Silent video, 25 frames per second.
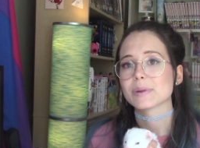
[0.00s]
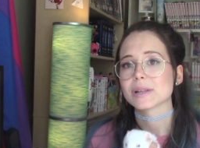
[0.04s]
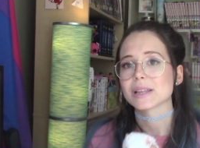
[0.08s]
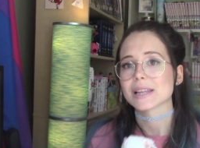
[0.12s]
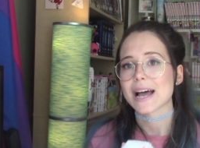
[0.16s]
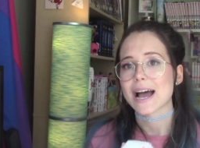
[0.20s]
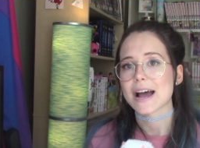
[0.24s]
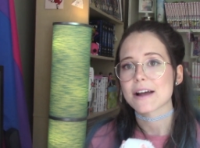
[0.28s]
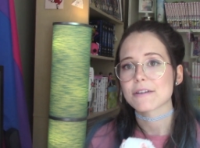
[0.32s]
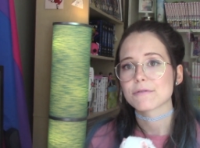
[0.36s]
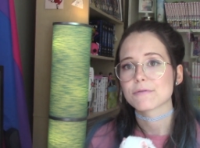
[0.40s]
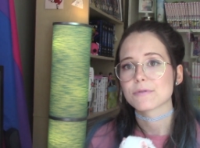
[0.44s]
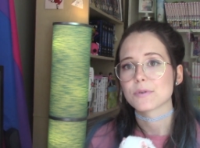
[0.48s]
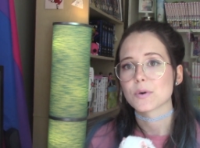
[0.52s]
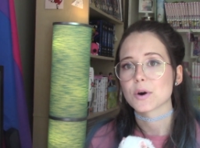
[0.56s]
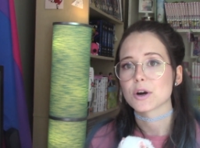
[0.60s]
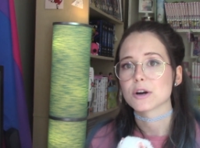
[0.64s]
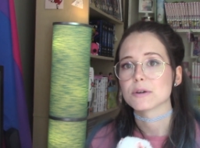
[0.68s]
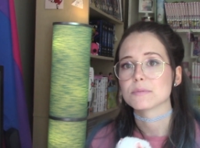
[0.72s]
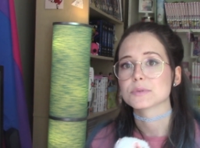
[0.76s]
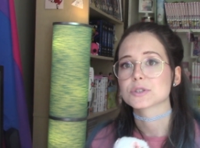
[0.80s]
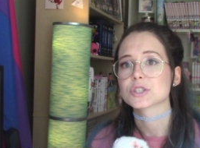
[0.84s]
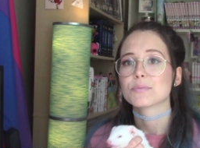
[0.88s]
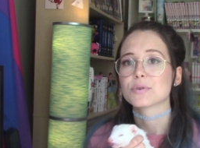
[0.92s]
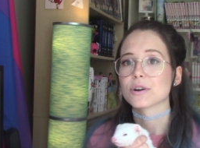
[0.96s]

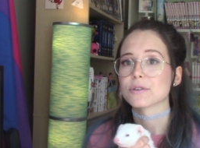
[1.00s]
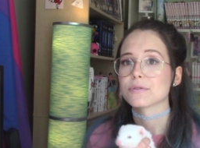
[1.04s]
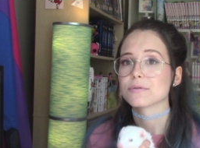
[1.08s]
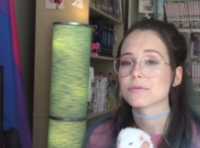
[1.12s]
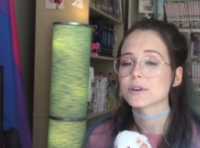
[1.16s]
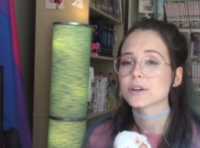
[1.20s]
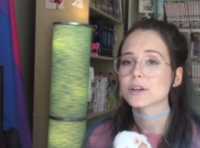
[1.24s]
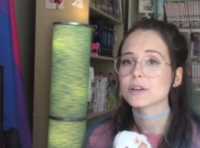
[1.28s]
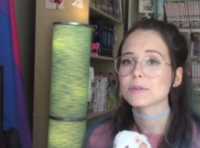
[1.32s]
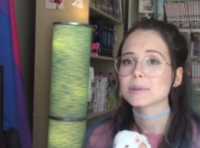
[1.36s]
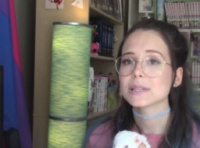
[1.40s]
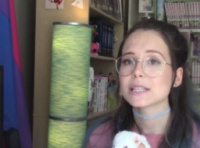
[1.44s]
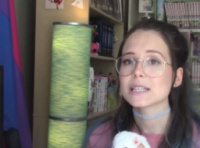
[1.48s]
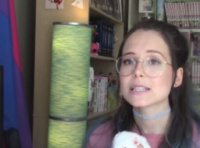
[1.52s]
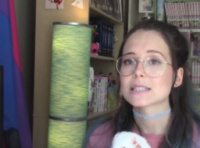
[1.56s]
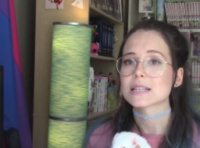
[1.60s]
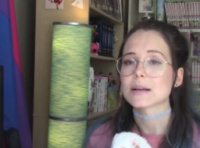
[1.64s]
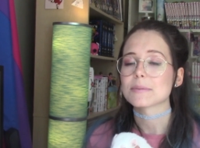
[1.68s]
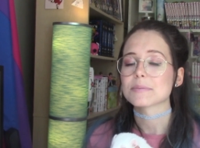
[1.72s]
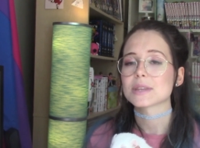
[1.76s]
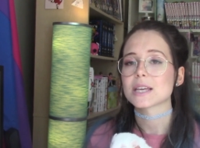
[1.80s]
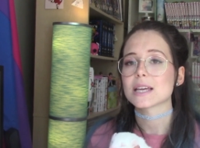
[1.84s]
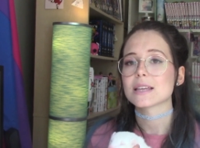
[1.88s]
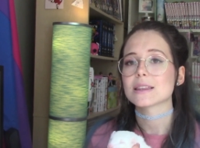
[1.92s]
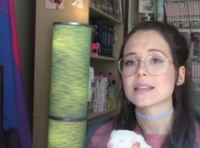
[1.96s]
platforms, preferably
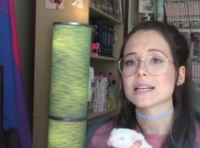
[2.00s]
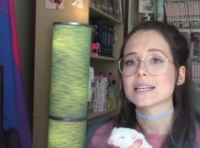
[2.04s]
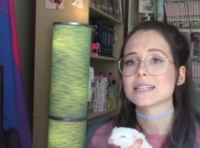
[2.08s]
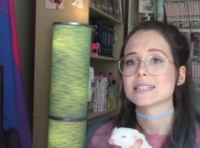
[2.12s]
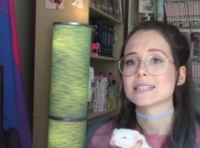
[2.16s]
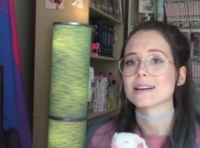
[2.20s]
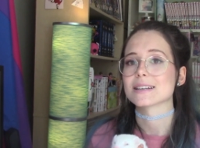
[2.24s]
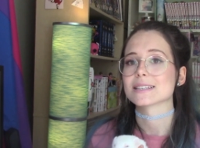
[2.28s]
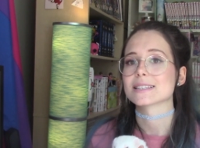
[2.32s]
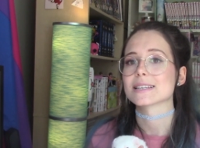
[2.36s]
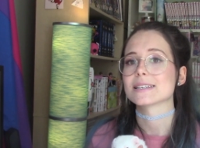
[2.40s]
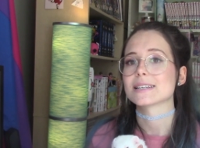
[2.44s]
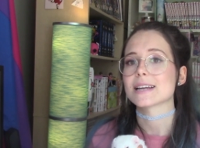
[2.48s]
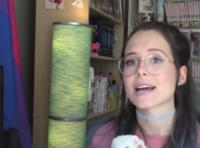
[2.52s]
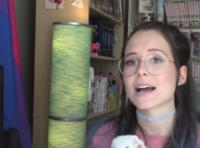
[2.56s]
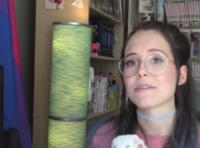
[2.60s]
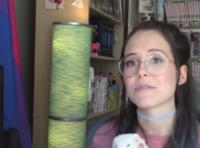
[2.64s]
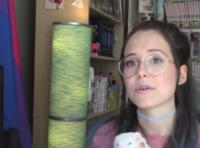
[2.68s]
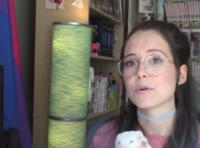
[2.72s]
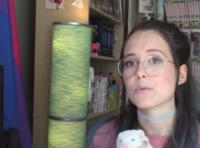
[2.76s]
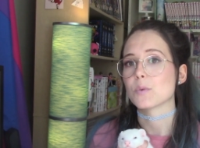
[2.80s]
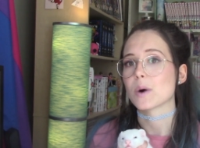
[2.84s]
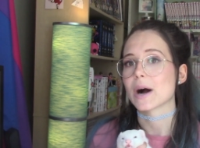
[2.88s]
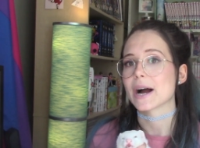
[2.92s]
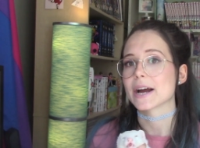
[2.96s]
something that doesn't have a
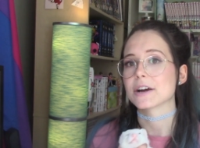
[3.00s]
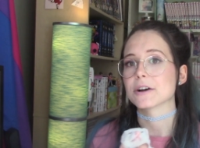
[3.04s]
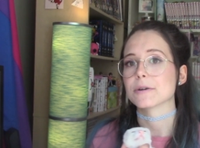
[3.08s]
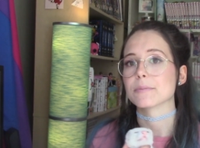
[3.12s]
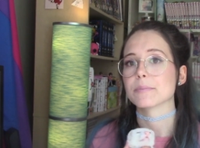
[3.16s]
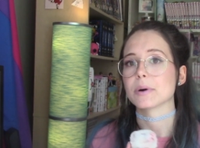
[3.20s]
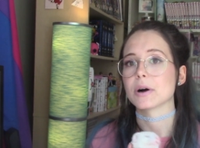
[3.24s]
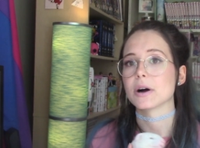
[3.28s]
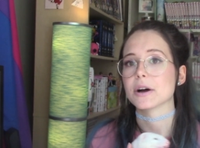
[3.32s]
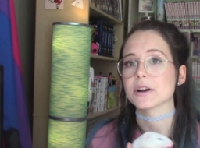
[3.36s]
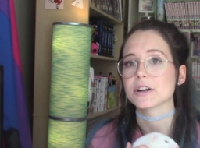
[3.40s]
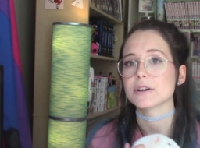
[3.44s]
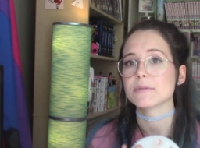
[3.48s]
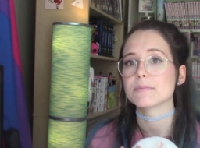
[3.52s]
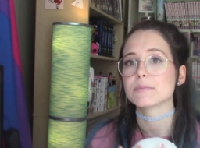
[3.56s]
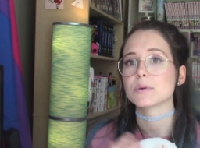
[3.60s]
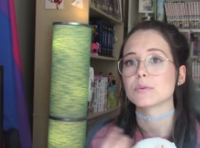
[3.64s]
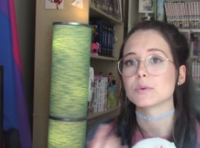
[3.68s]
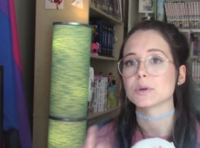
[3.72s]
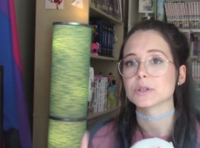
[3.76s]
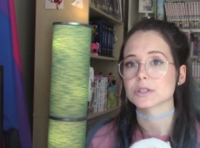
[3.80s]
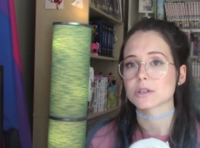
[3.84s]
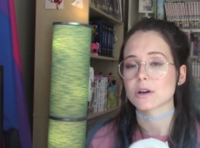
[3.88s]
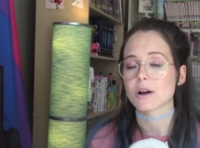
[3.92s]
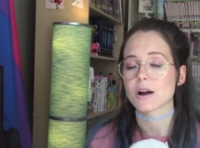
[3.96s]
wire bottom, but
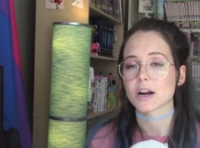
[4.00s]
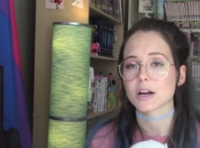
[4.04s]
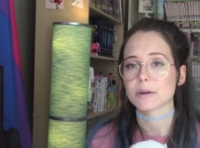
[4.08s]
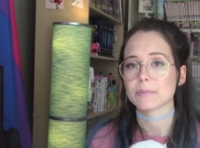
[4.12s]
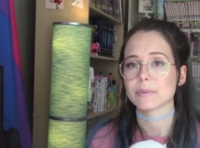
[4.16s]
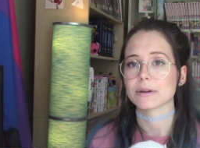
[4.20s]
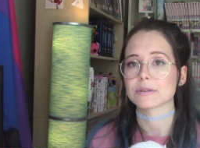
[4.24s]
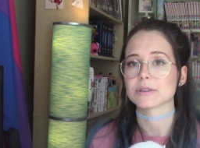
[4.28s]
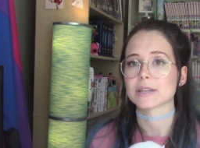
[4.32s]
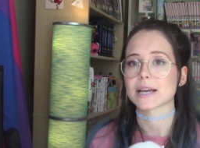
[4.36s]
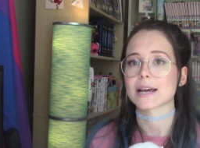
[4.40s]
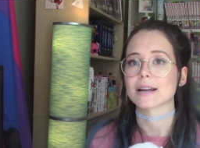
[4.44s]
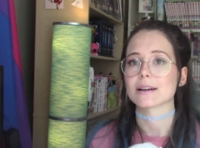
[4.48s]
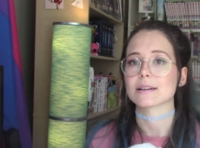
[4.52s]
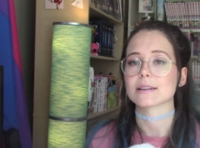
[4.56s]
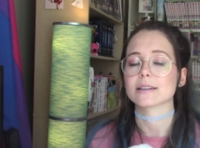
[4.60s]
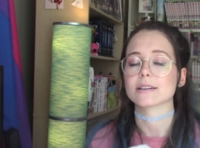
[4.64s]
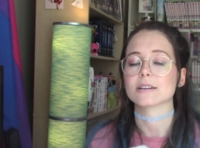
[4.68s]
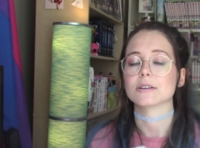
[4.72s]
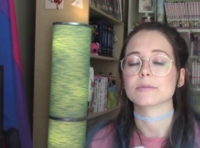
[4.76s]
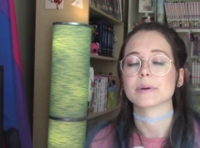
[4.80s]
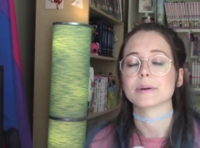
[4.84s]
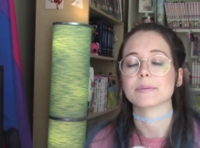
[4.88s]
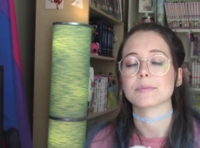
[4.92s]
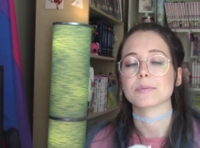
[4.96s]
we'll talk about that a
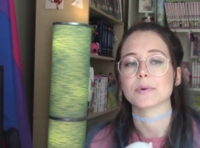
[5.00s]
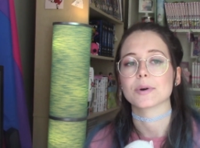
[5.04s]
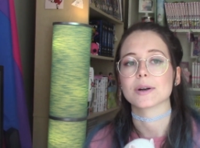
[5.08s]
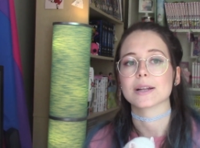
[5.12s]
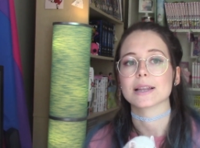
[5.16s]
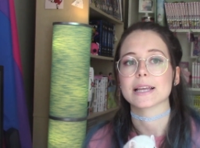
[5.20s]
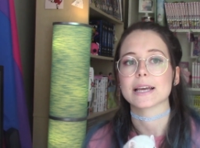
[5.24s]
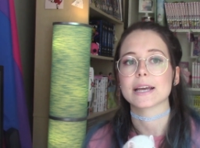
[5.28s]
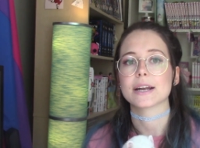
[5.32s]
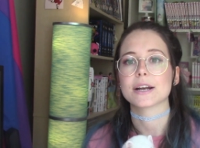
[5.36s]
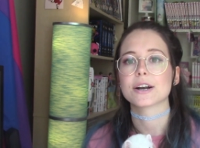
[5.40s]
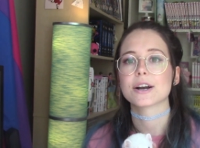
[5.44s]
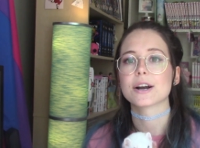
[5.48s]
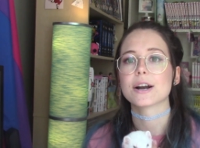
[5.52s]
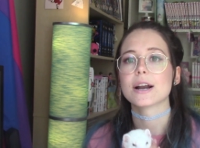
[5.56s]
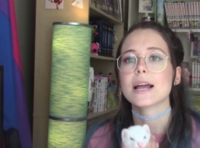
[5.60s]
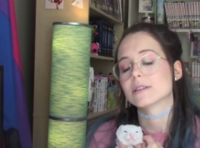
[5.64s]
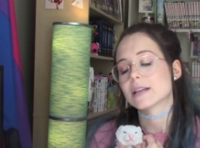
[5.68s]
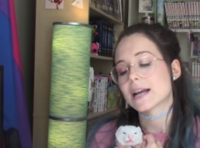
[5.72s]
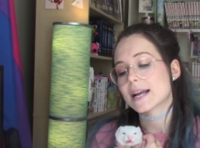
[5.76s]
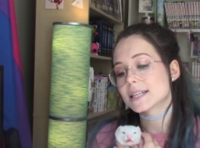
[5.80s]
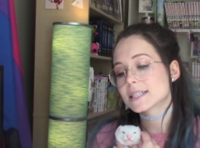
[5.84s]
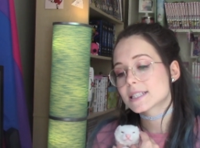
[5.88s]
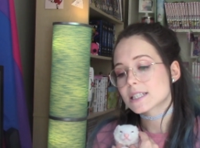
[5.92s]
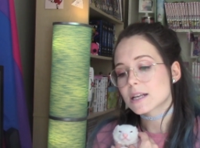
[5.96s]
little bit more later,
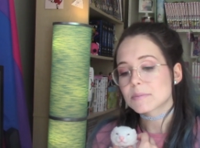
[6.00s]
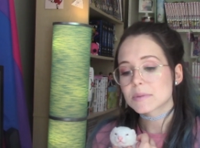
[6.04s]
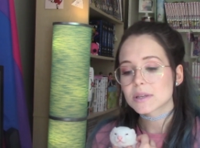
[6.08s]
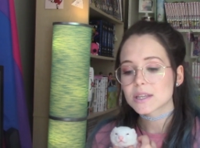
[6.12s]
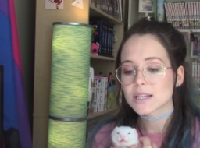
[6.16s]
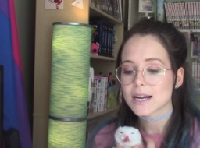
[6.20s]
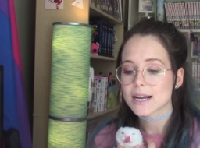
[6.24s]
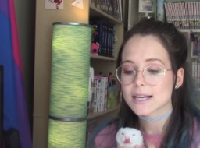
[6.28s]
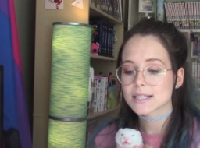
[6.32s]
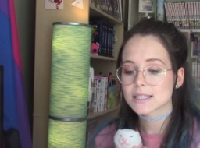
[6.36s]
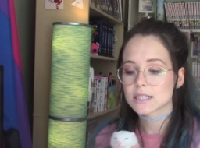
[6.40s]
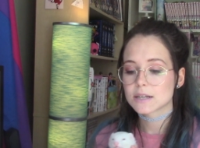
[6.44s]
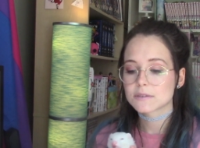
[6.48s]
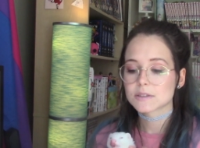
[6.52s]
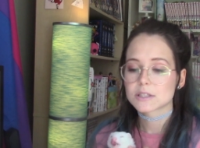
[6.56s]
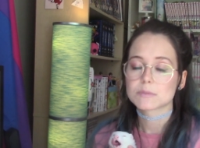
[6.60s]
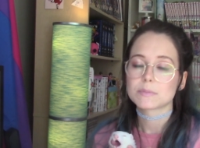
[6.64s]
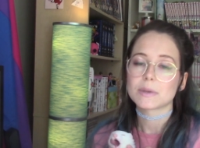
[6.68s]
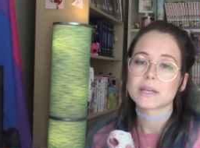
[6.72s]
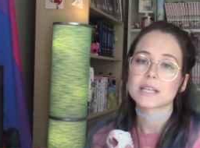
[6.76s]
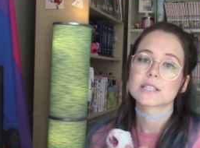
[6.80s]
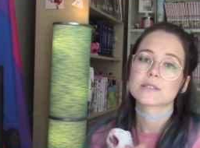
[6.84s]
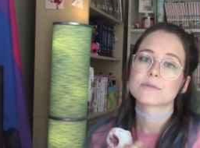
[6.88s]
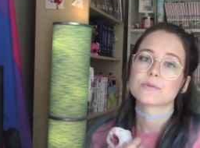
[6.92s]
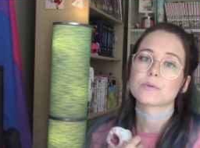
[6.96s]
and something that has enough
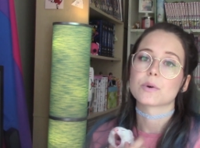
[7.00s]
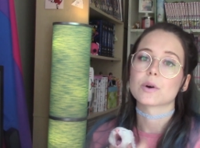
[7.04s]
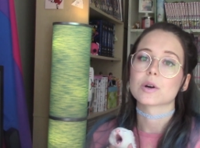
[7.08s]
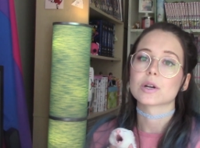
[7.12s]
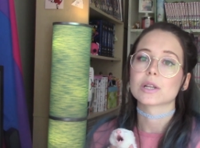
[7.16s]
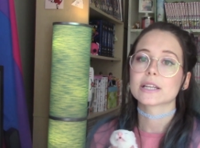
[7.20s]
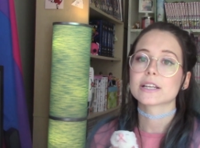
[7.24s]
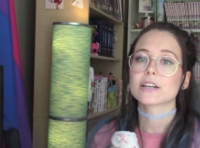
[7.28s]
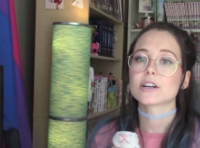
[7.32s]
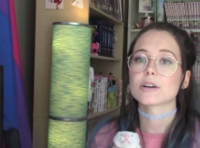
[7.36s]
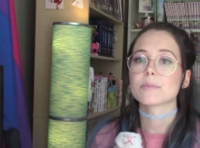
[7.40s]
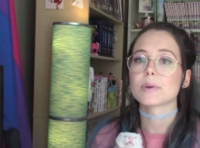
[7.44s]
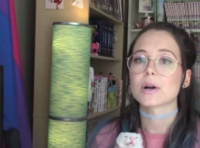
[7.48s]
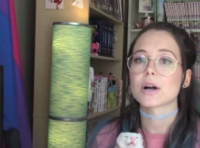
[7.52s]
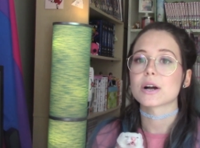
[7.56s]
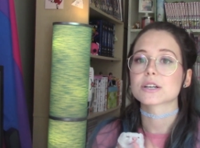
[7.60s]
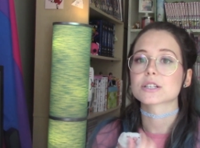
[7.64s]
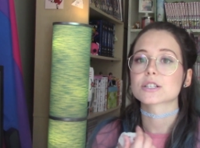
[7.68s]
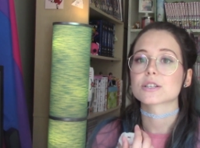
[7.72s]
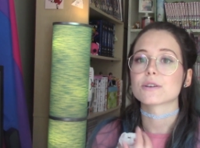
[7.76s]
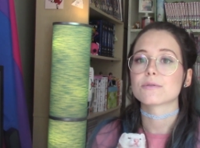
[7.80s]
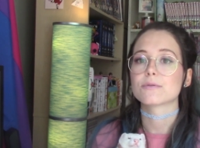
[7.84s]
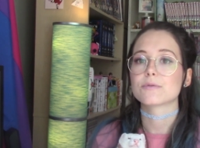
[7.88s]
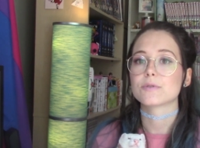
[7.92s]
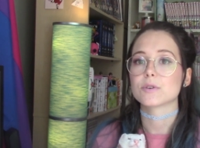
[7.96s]
space for litter
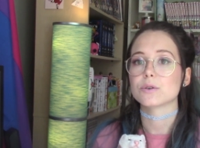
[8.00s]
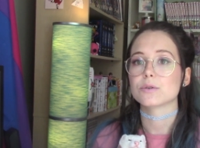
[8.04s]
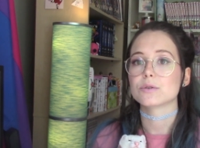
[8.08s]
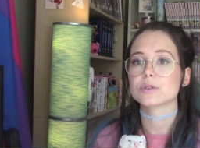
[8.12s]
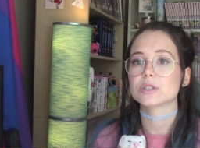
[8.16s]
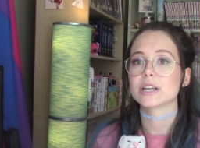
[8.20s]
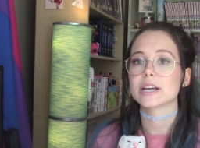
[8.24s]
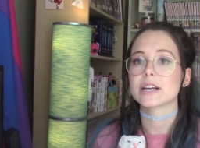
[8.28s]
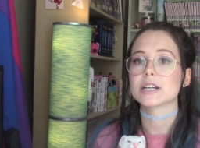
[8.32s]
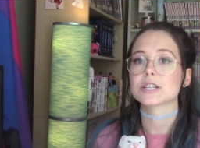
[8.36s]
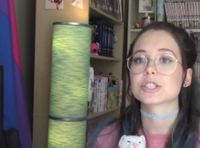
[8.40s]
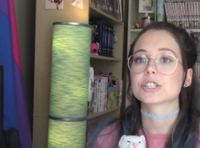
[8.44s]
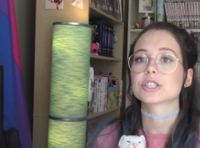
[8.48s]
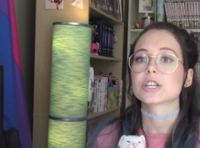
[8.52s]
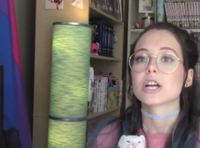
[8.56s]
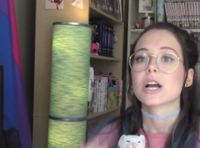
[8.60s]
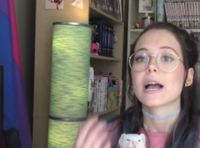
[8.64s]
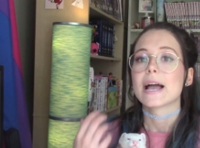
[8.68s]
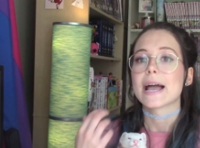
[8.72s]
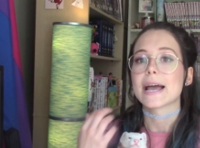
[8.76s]
box, food dish,